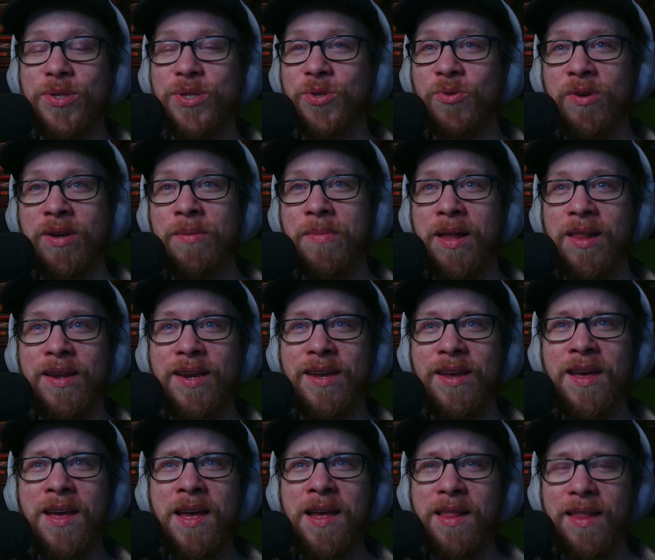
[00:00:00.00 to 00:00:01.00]
string melody,
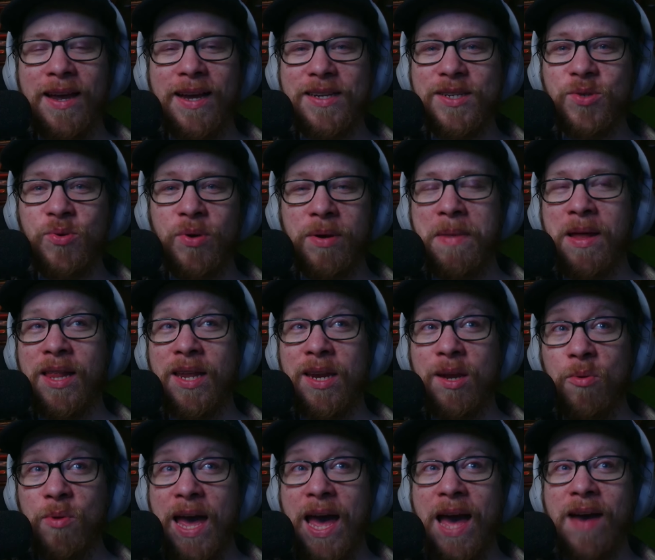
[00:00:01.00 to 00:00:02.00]
like a string melody
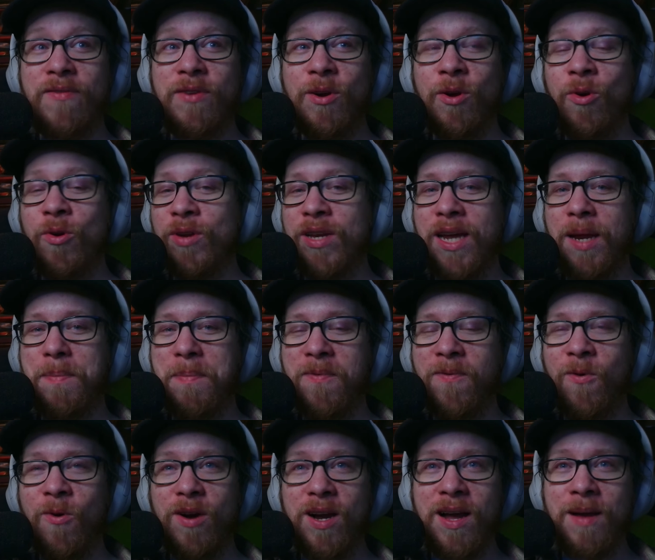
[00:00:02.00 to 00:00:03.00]
we haven't heard yet
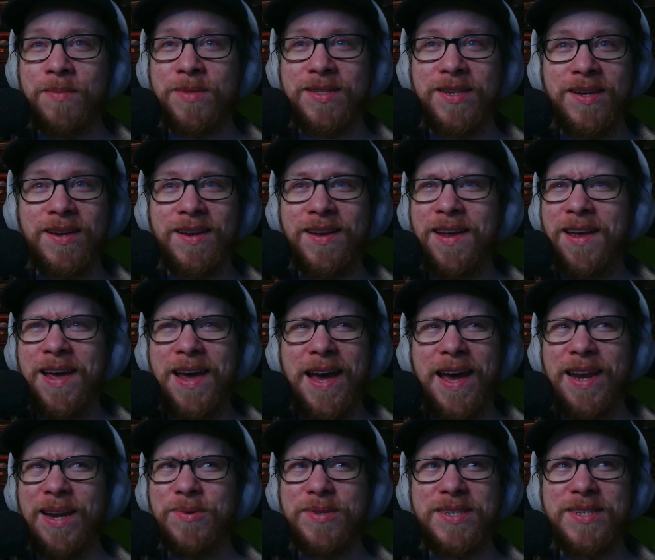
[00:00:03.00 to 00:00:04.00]
before it comes in, and
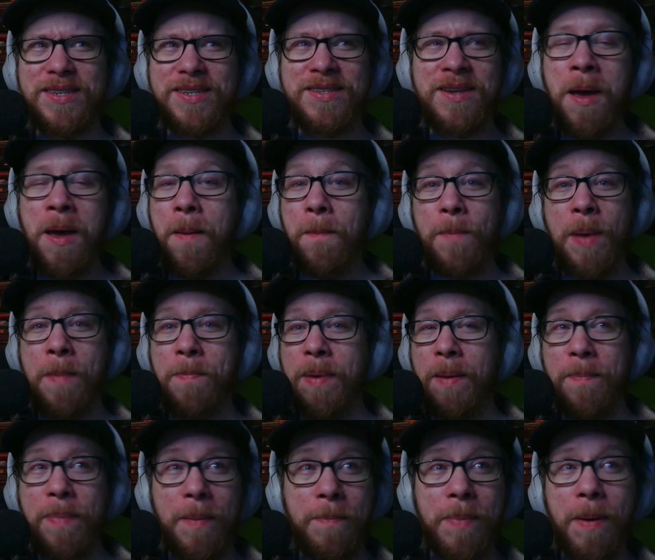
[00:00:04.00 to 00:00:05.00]
it was just ba ba
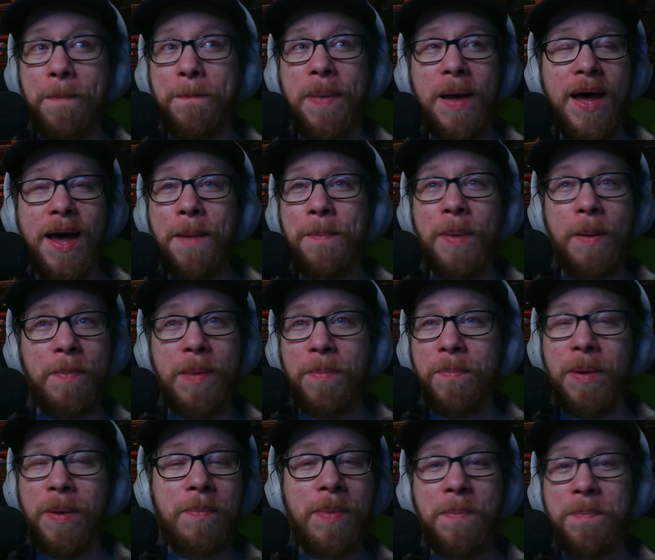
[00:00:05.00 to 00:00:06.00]
ba ba ba ba ba
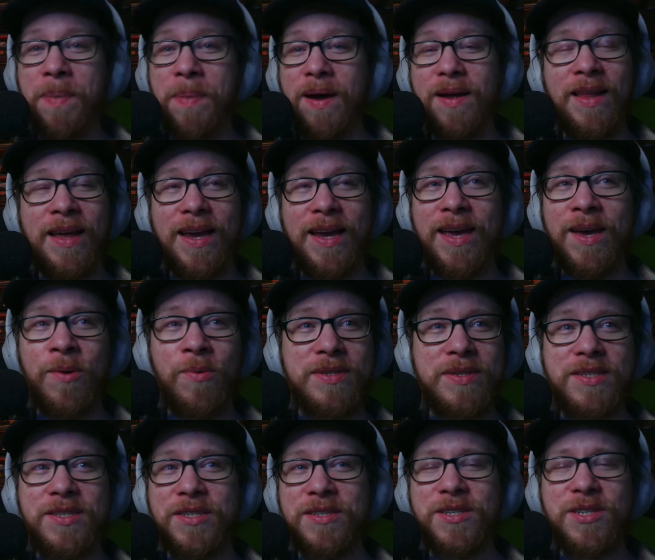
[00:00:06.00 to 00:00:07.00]
ba ba ba, like it was
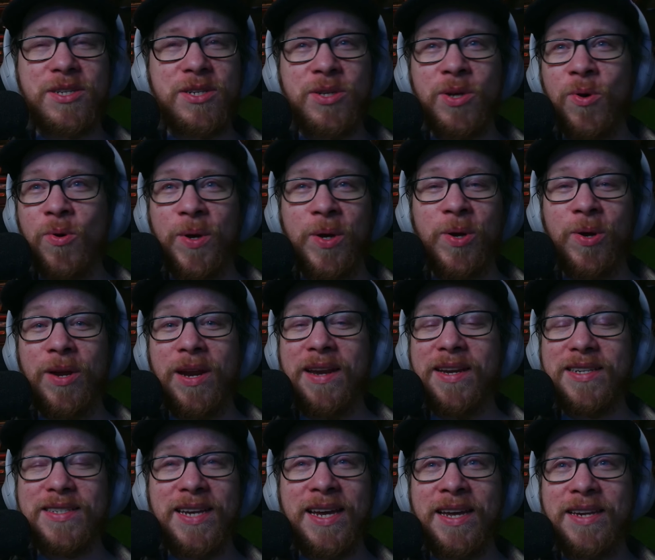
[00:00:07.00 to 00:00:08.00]
just so good. It
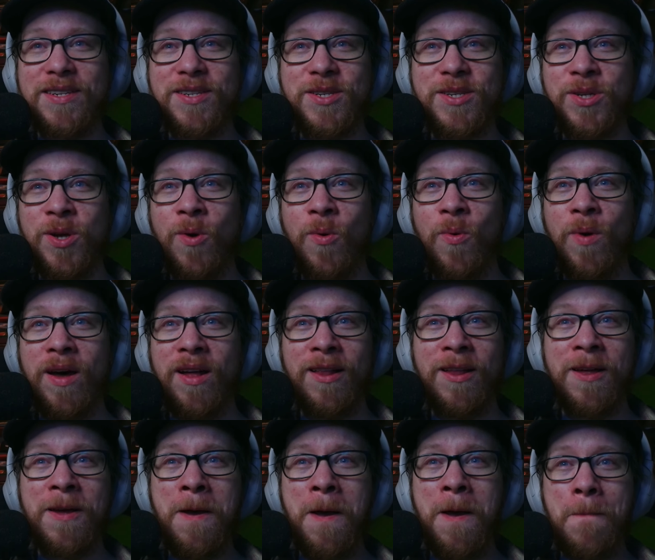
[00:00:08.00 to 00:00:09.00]
just hit so well,
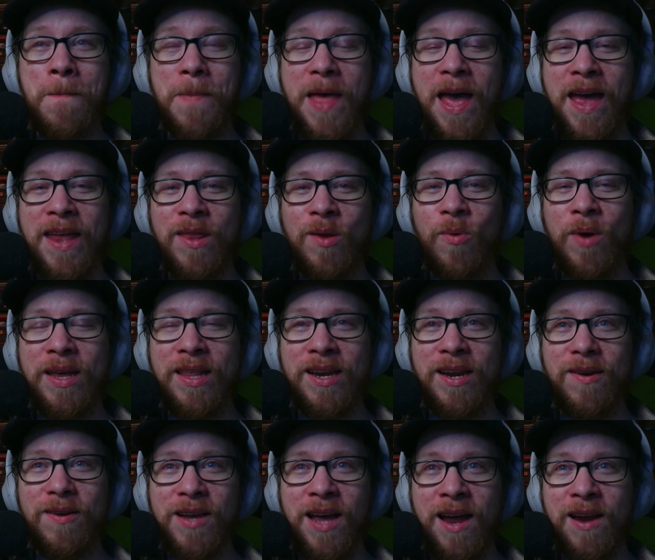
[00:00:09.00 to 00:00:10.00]
and the way that
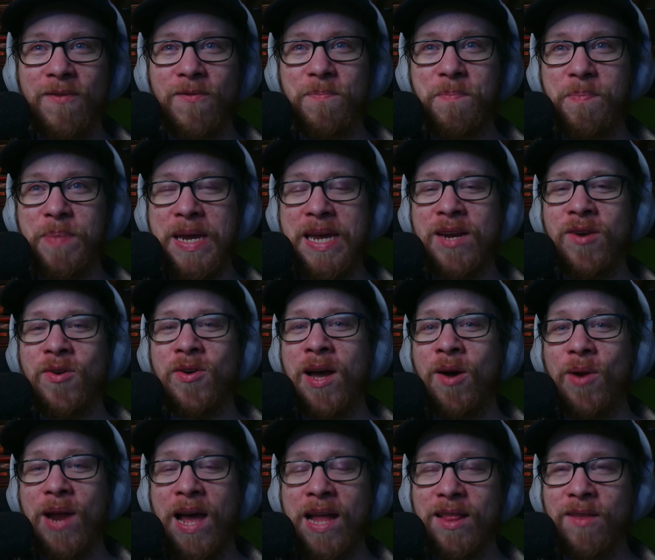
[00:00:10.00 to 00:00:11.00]
it kind of petered out
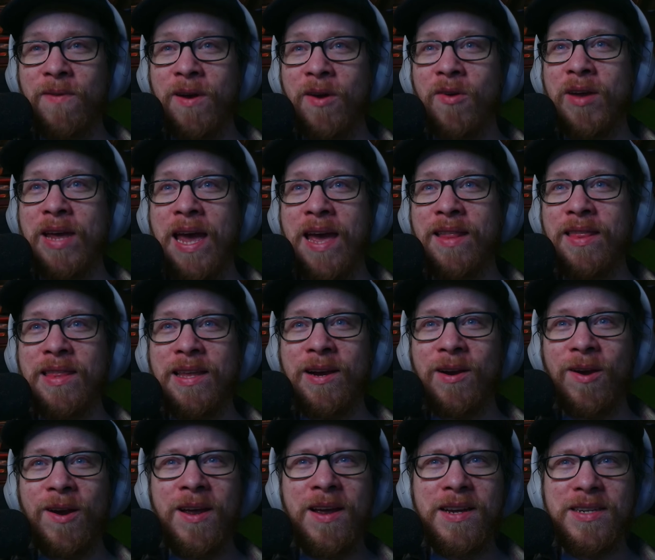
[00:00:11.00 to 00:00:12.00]
at the very end there,
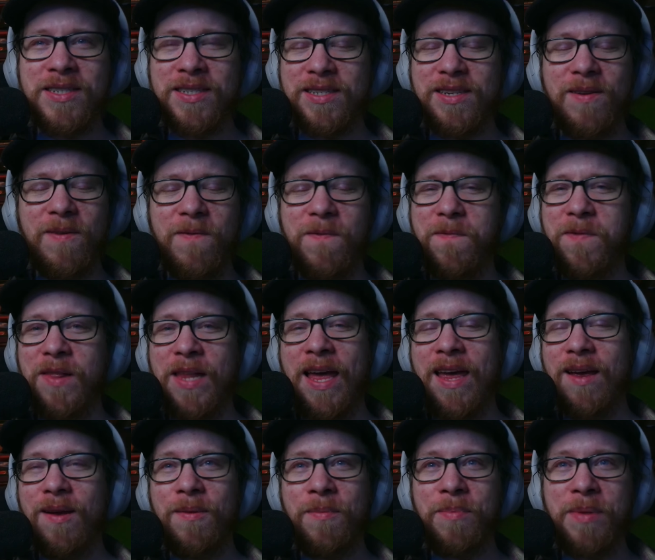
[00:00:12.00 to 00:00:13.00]
just
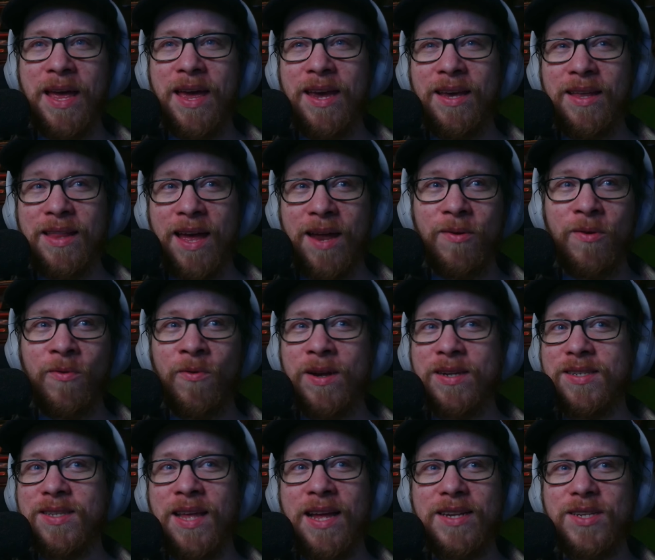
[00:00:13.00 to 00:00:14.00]
playing that the rest
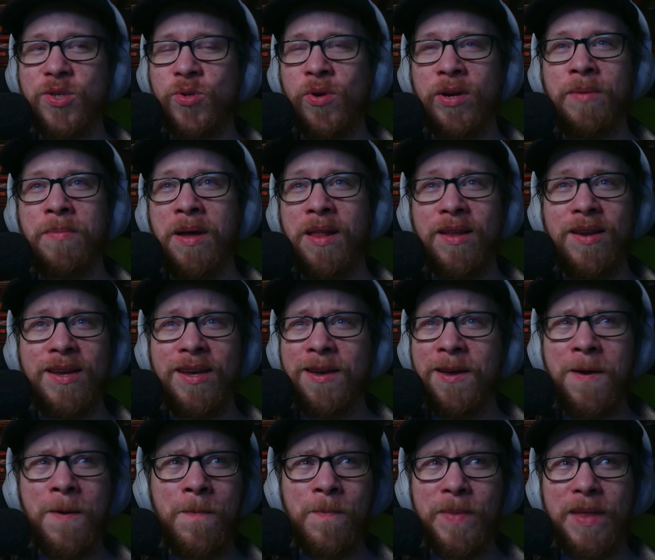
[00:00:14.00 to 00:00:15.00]
of that string melody,
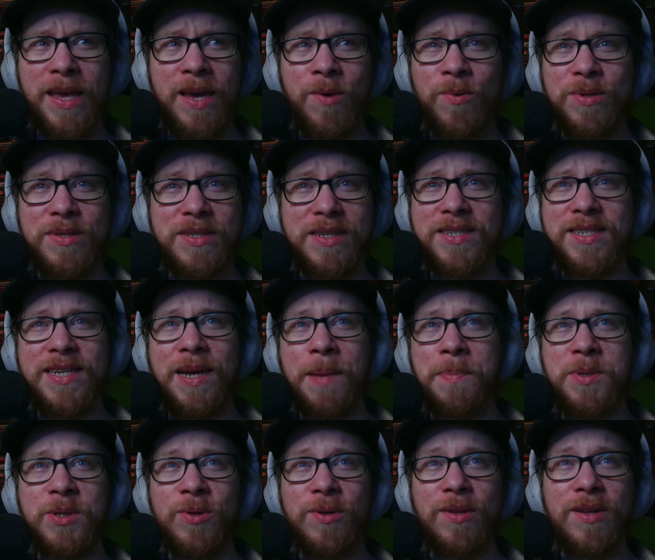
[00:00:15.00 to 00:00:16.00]
it was
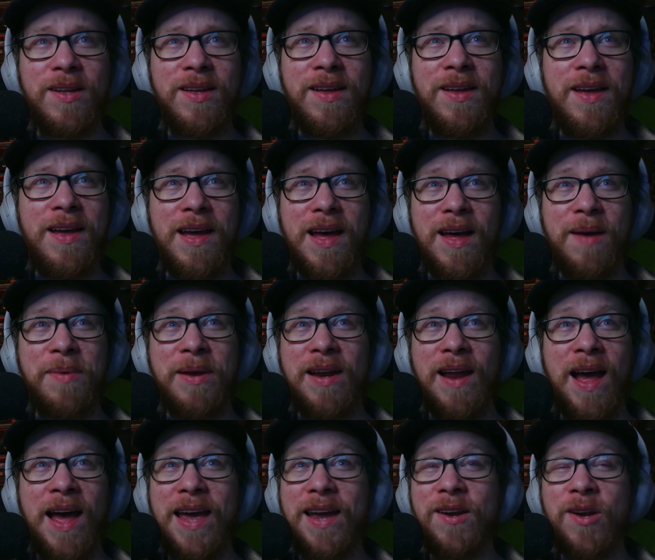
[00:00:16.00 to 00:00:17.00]
exceptional. I mean,
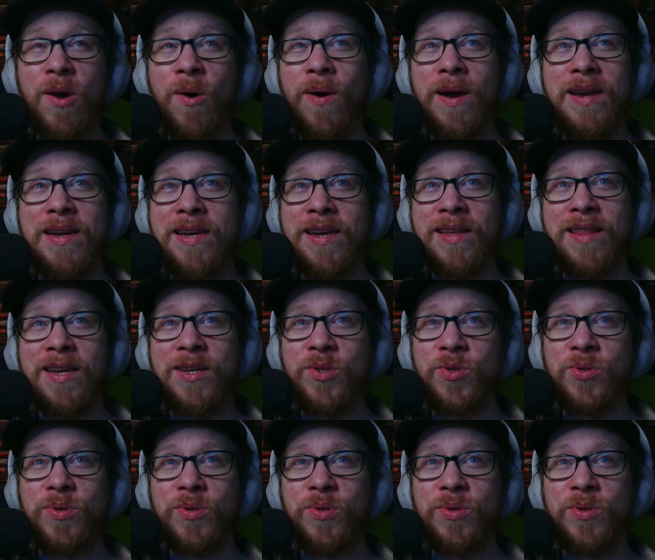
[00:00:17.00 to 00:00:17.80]
I had no idea that